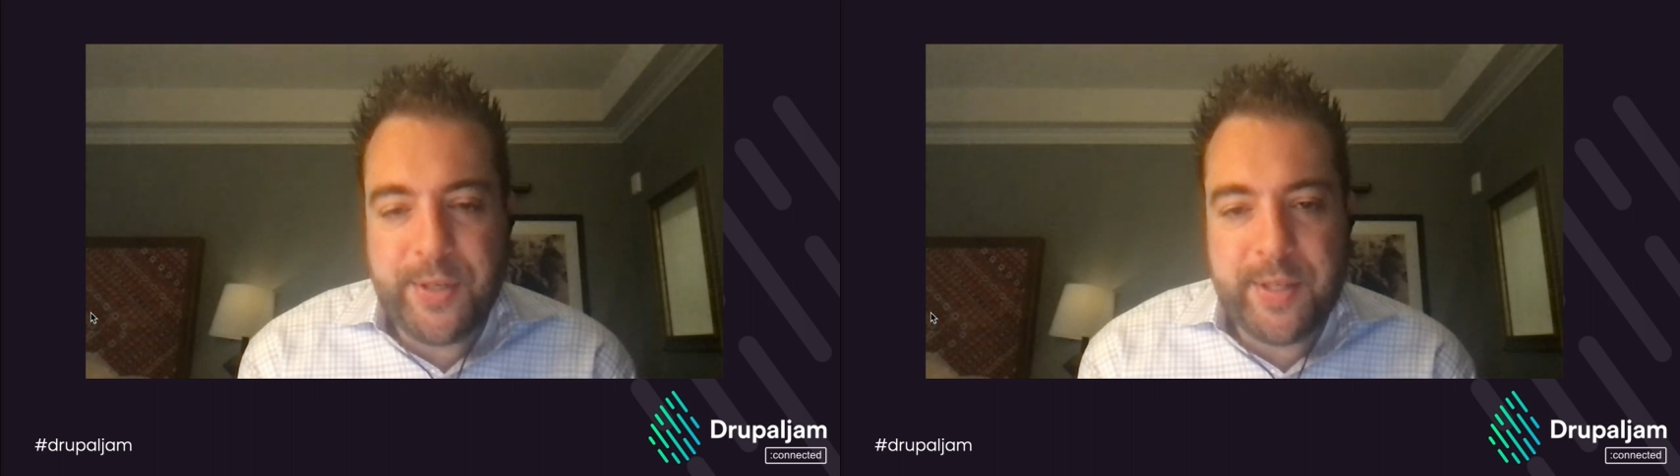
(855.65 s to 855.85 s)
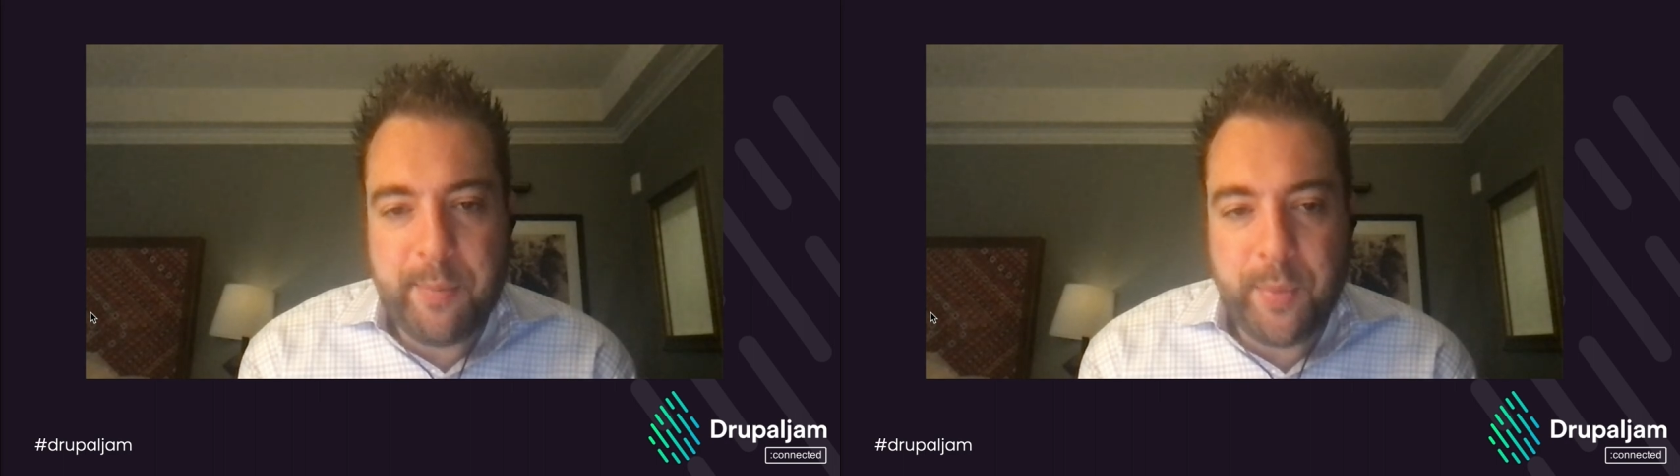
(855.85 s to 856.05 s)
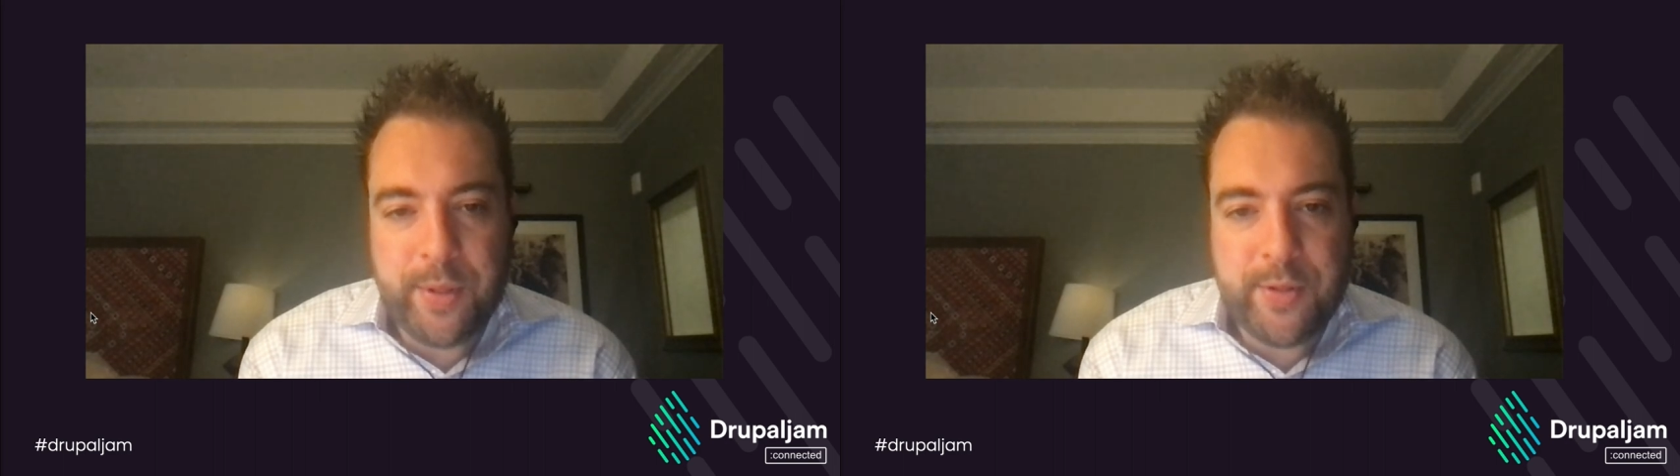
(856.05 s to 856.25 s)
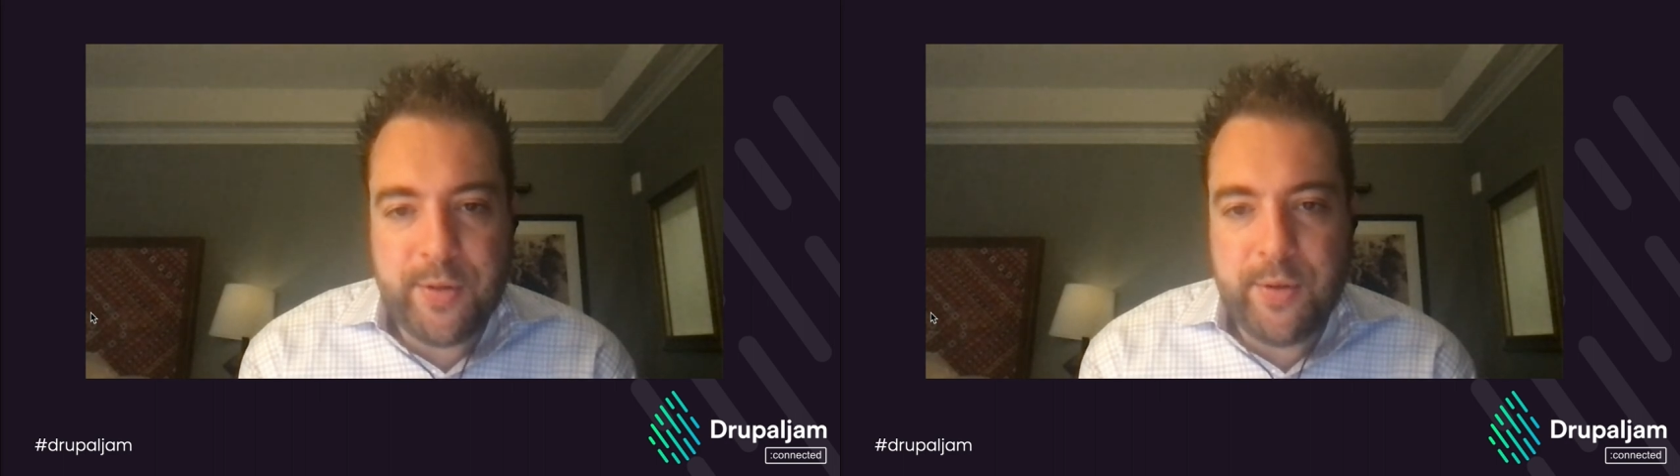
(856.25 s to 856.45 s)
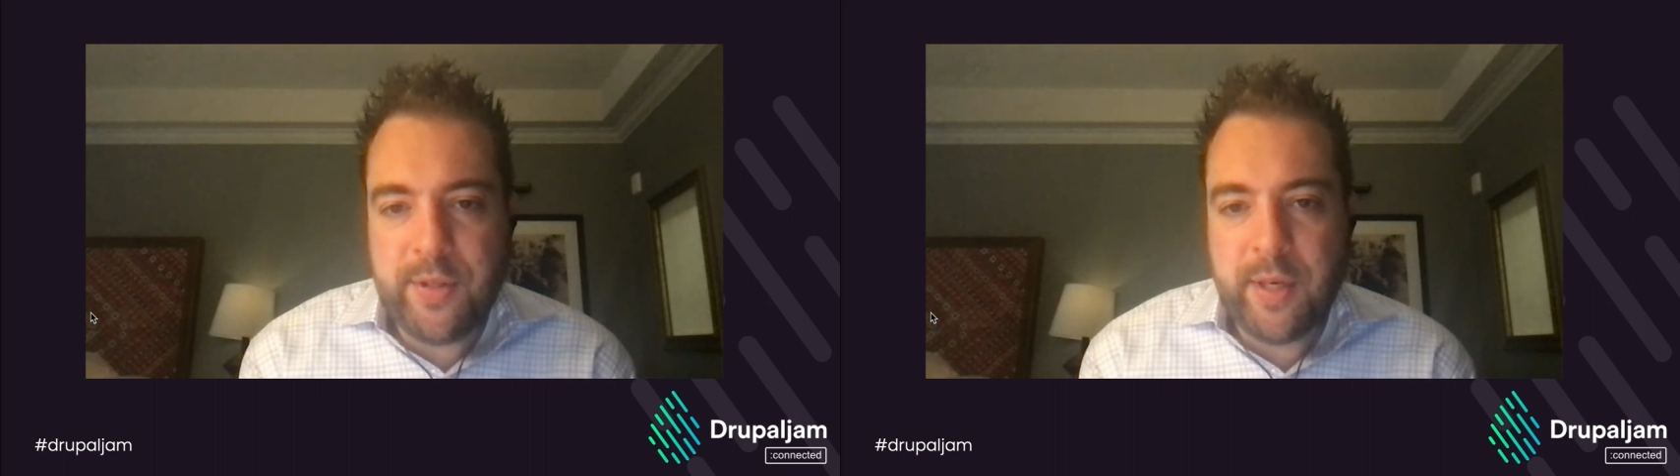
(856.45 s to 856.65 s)
or
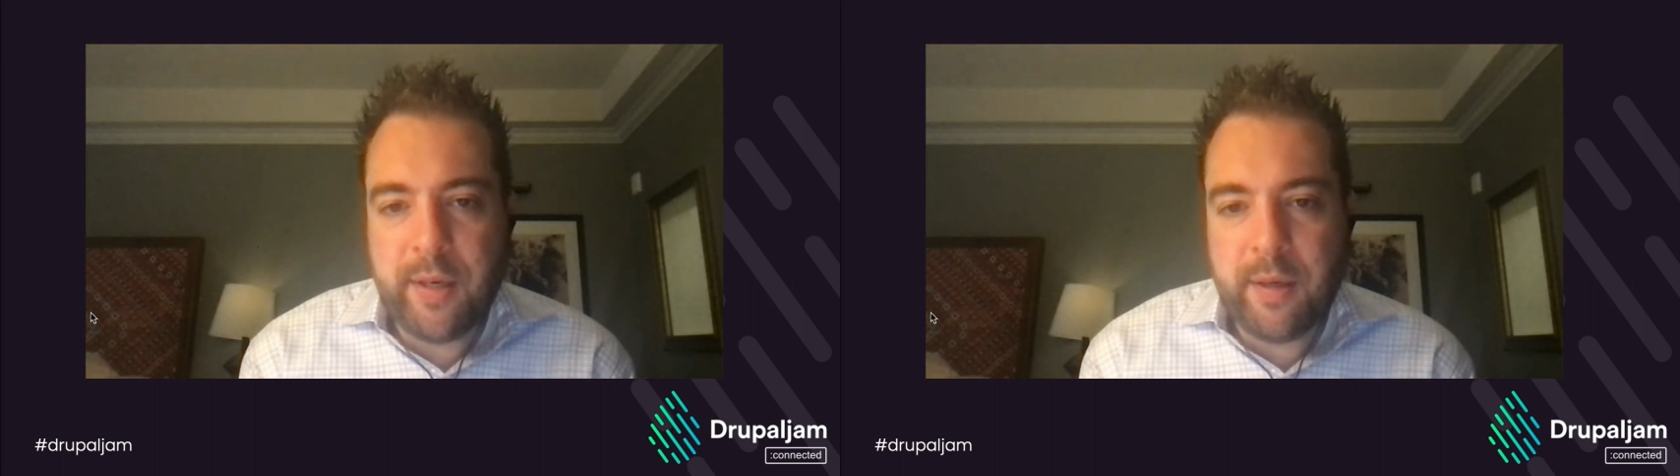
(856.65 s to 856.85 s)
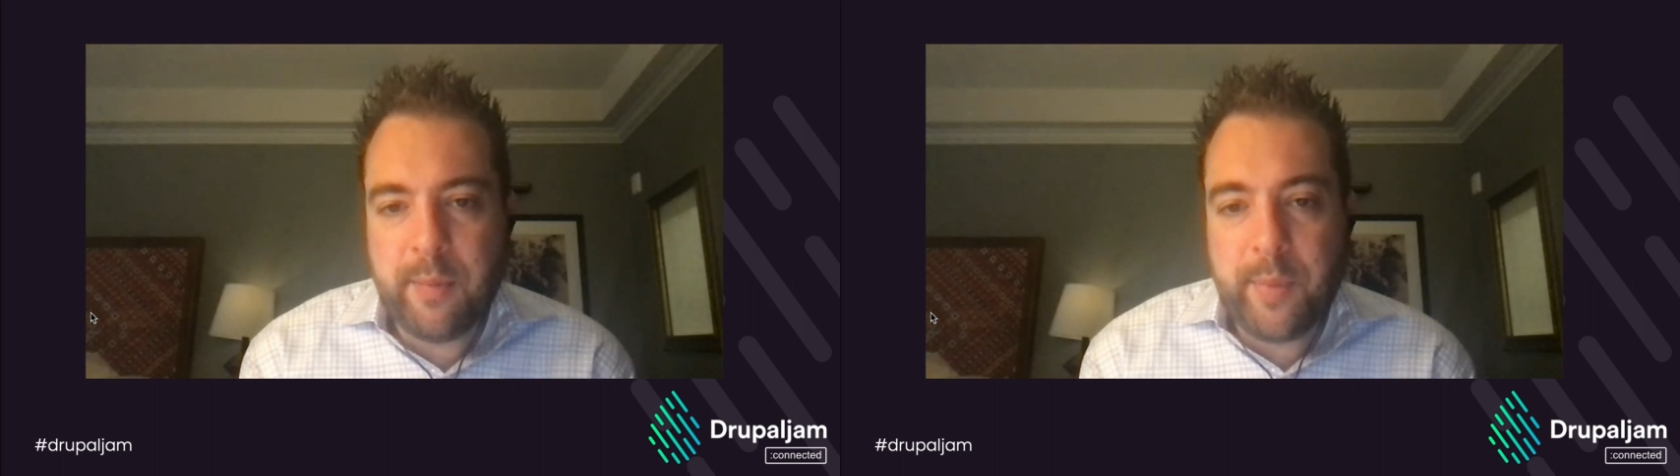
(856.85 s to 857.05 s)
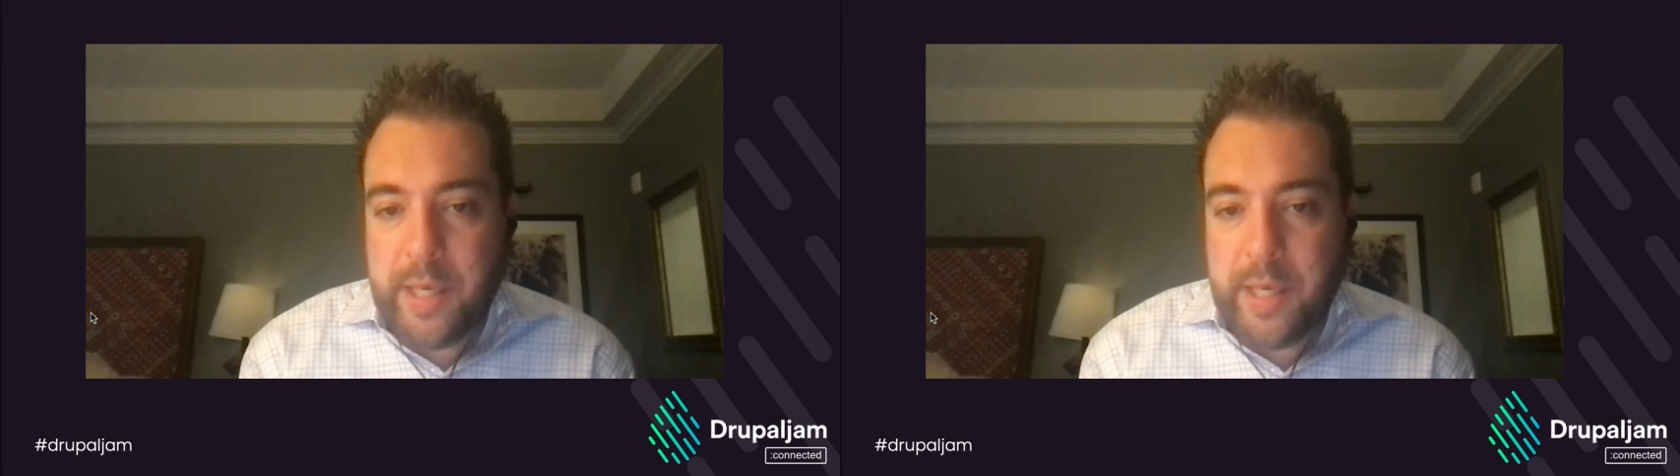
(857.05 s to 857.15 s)
templates using